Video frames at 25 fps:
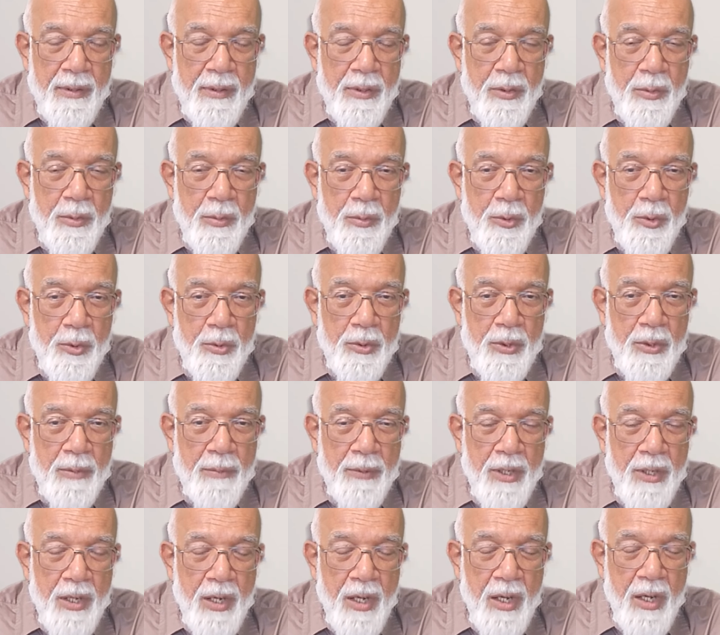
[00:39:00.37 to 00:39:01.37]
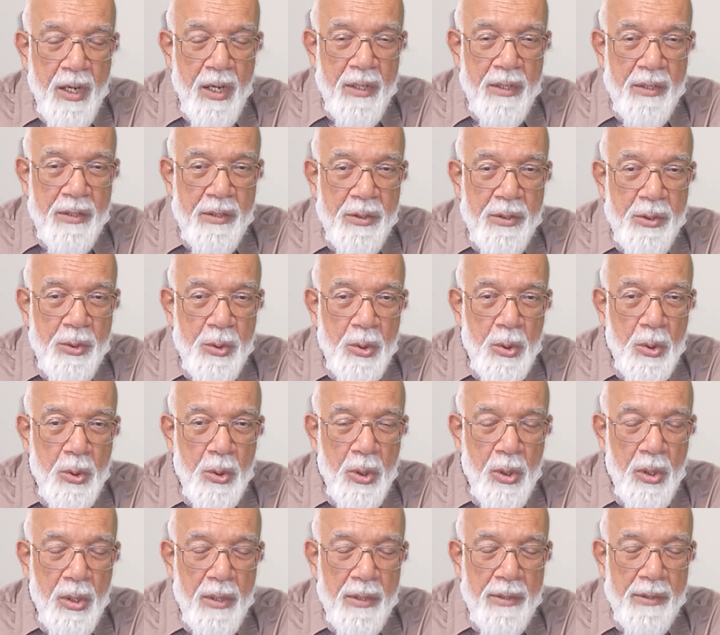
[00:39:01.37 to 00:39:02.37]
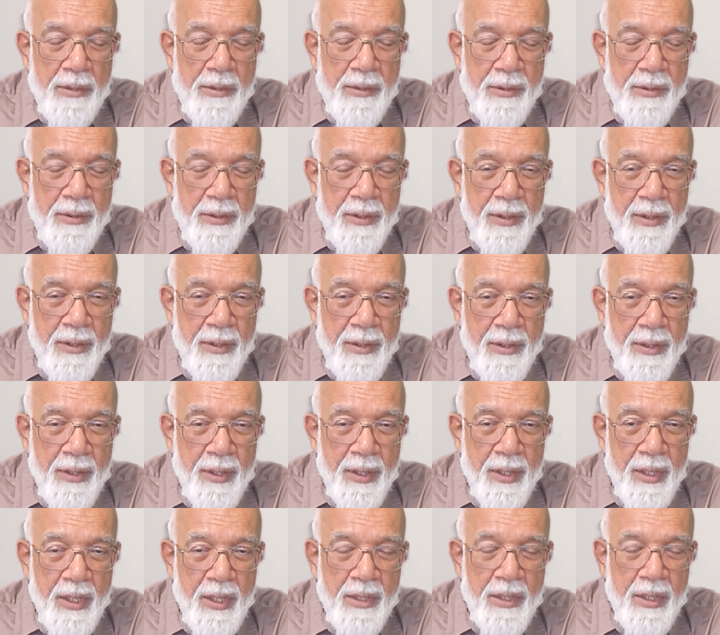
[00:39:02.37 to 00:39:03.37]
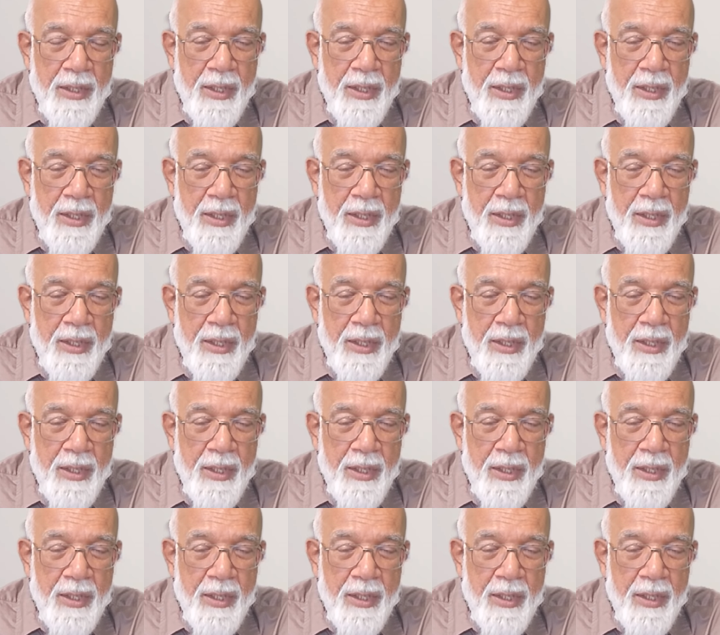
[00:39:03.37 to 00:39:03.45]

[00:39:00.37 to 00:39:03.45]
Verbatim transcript: You move the mind on the head